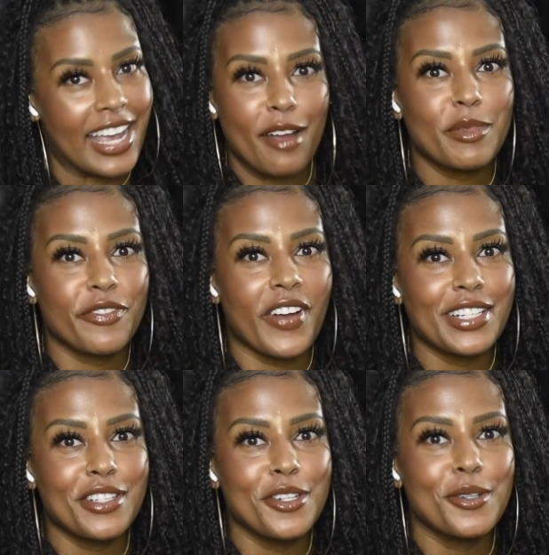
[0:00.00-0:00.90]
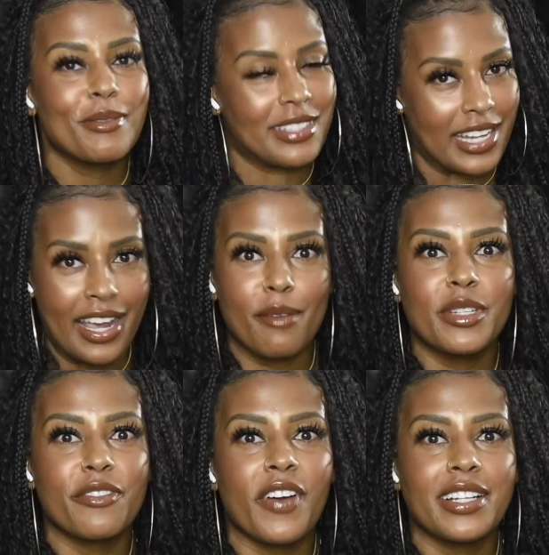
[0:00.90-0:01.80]
damned if I do,
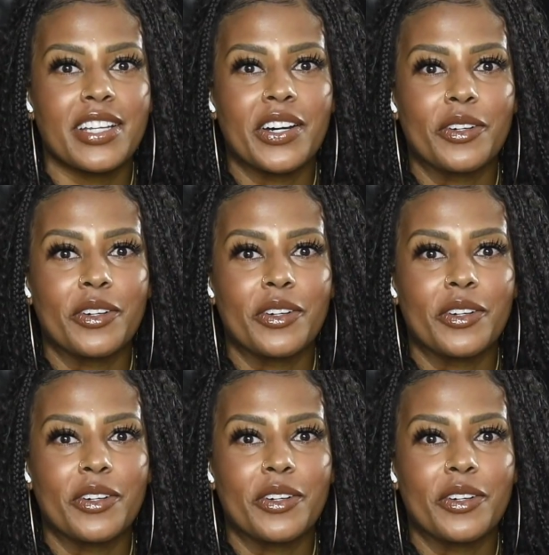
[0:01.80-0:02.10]
damned if I don't.